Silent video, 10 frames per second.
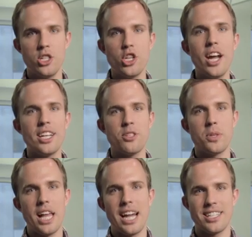China is
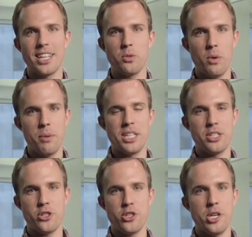relaxing its web
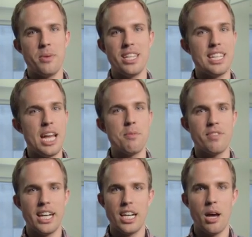censorship in the name of
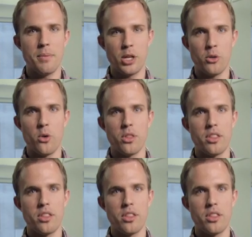economic growth.